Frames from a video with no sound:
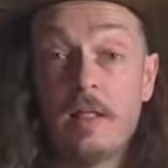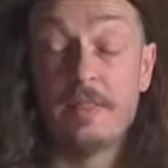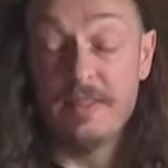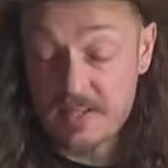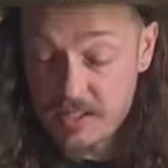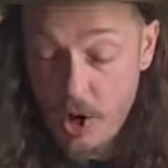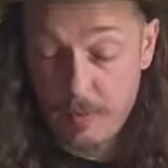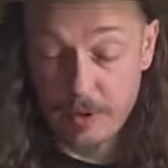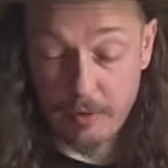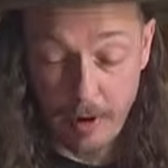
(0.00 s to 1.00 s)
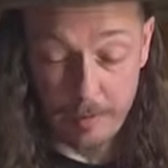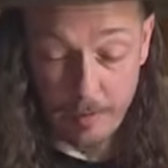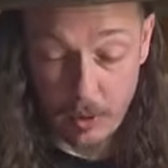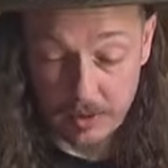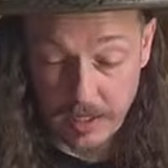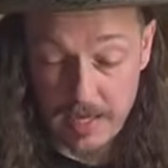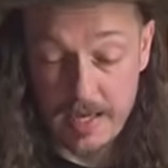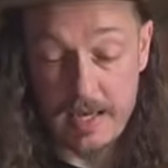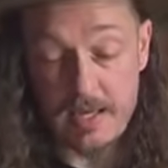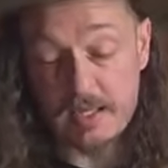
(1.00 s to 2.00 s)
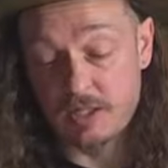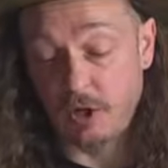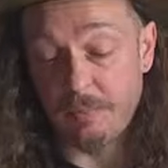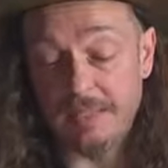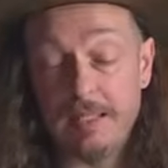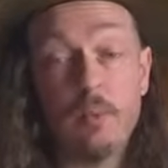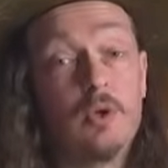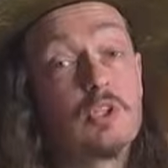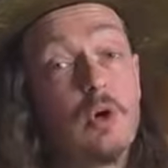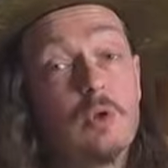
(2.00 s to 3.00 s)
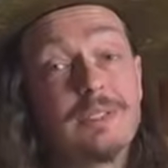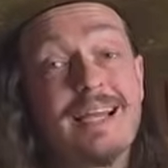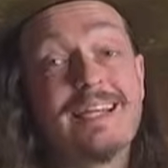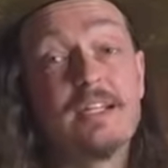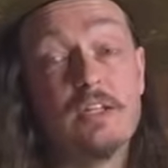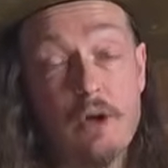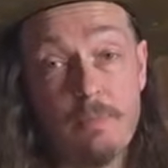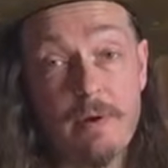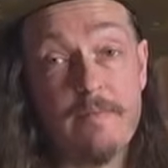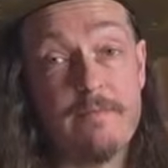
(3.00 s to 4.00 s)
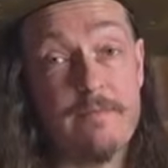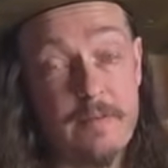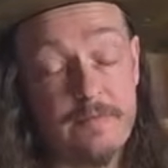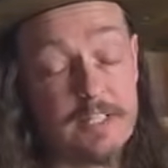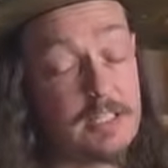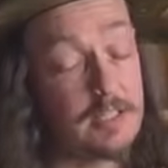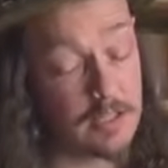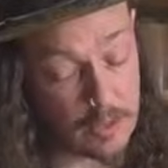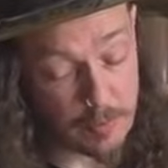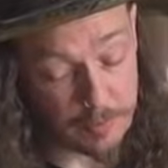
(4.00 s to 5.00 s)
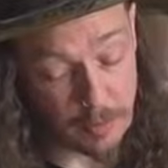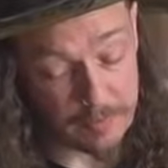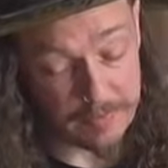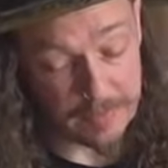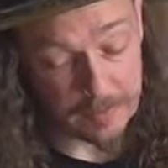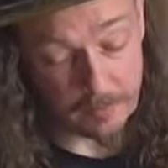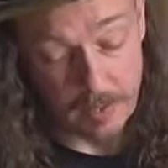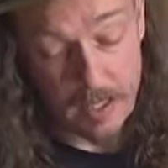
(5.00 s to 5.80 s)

This open crown block is commonly what's called a number 52 profile.